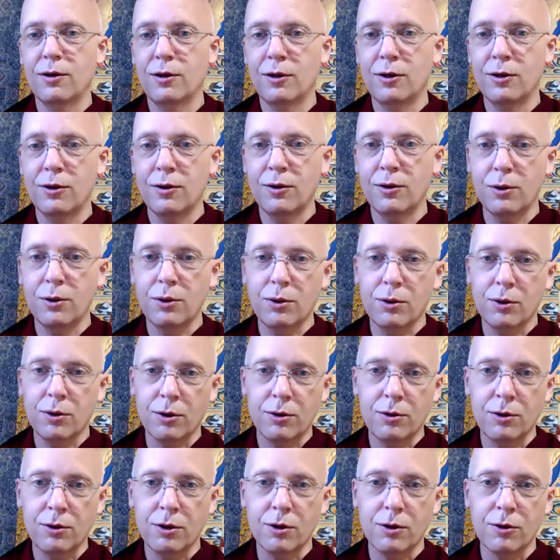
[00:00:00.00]
in the
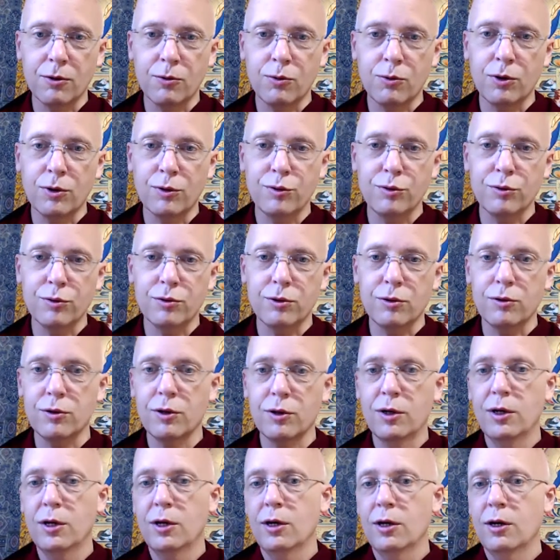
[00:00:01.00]
third turning the wheel sutras.
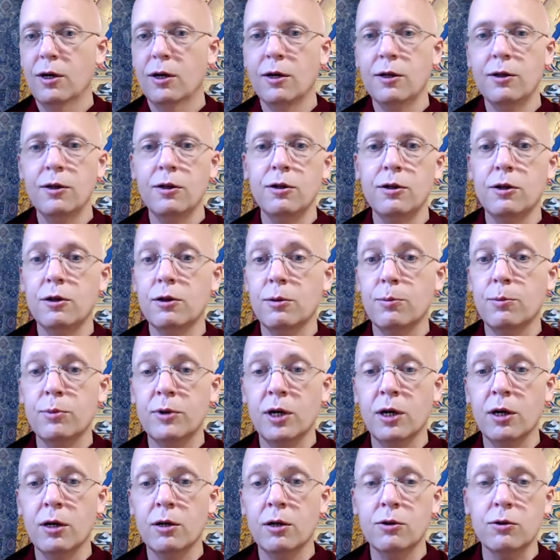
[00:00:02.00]
And then in the
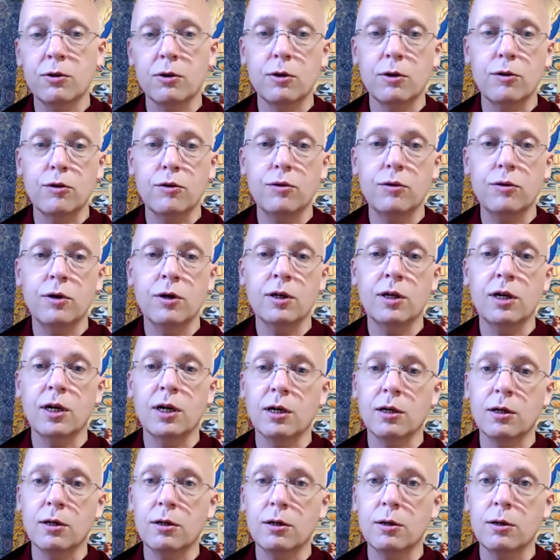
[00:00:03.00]
Tantra, it's
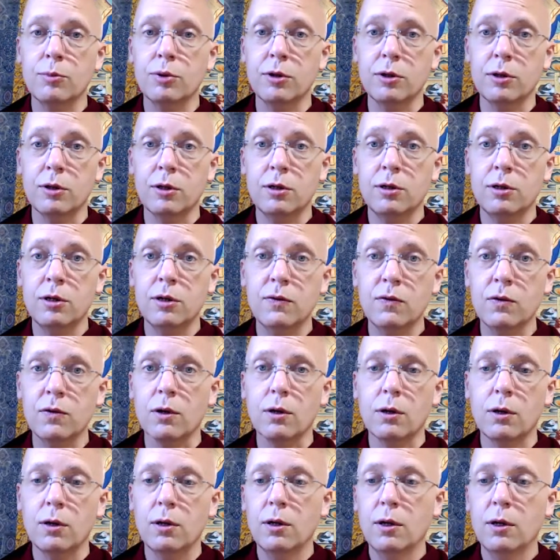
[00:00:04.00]
again completely different.
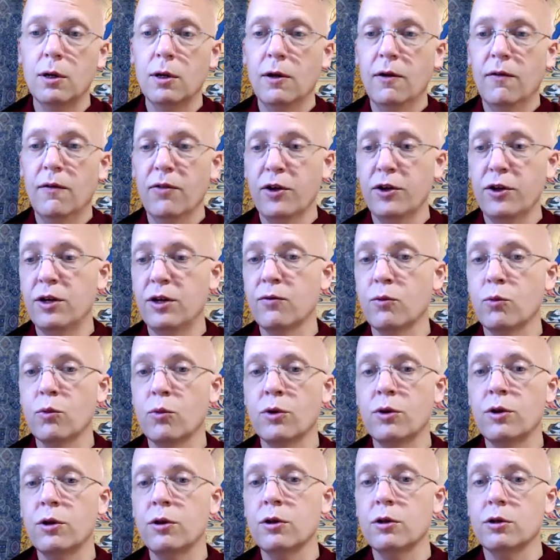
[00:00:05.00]
And even
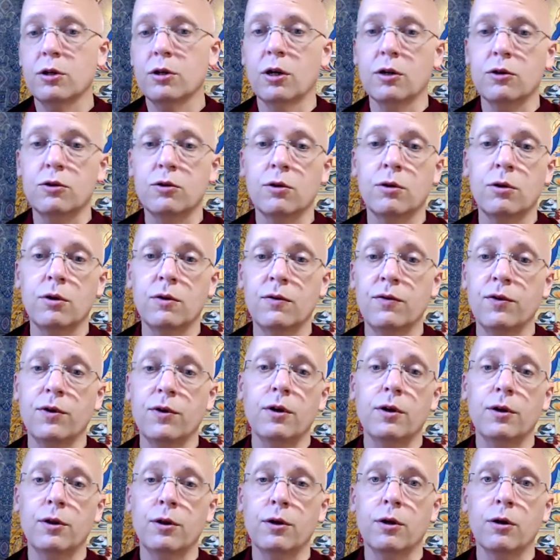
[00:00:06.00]
within the Tantra, there are,
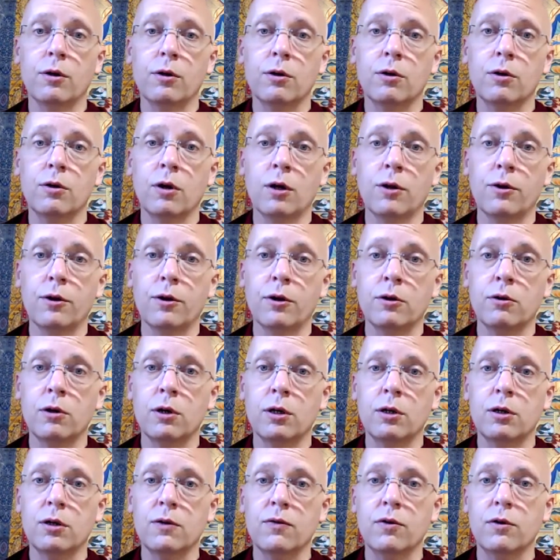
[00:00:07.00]
very, there are other
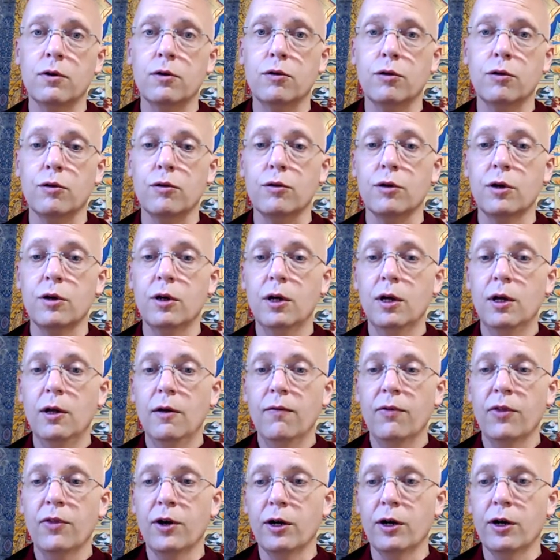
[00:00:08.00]
great differences.
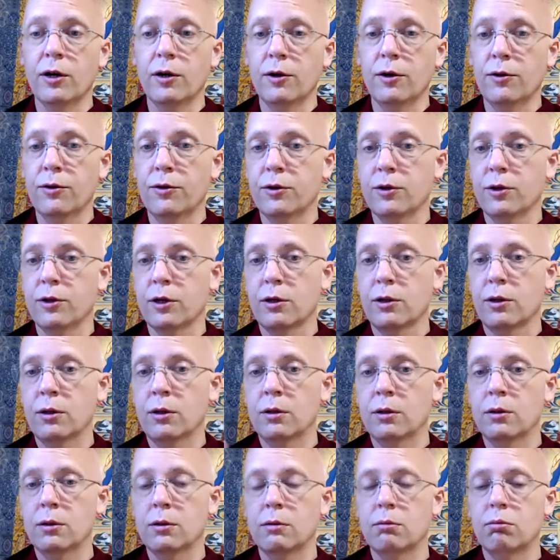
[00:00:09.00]
Uh, like
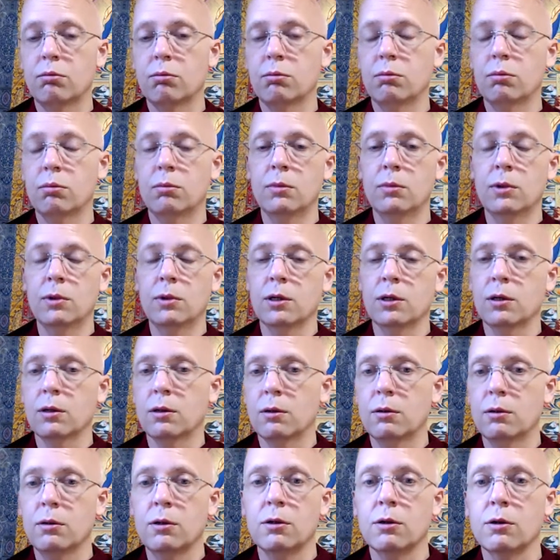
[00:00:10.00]
the,
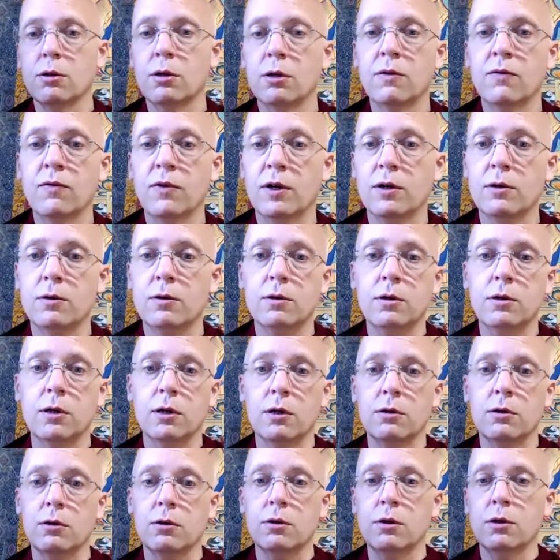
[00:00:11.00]
uh, you know, the Hevajra
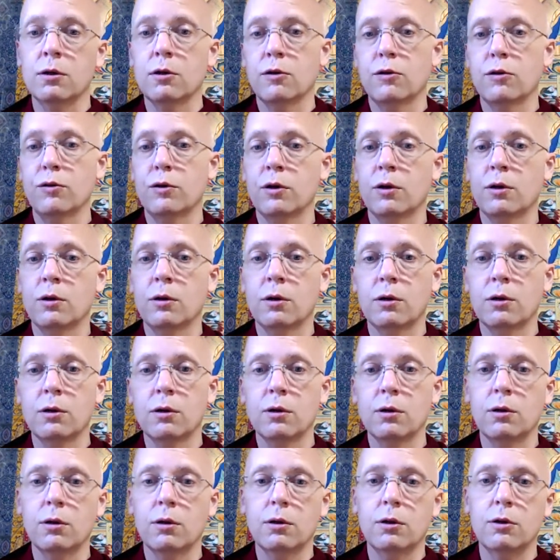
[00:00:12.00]
Tantra and say
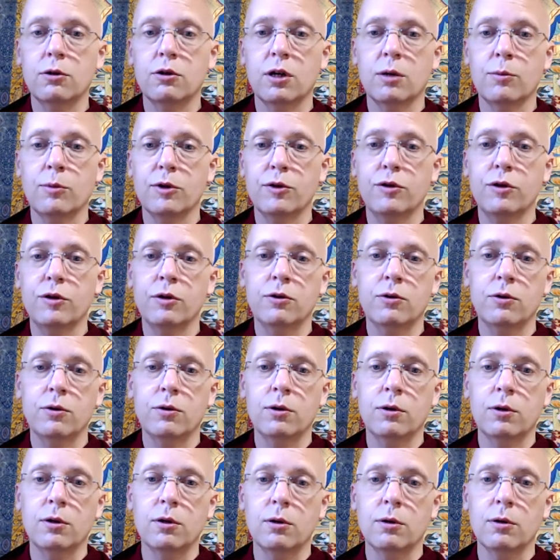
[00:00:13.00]
the, the Jambatantra,
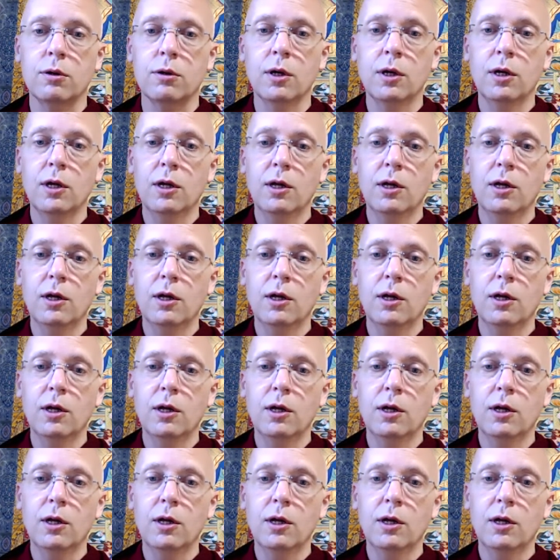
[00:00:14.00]
the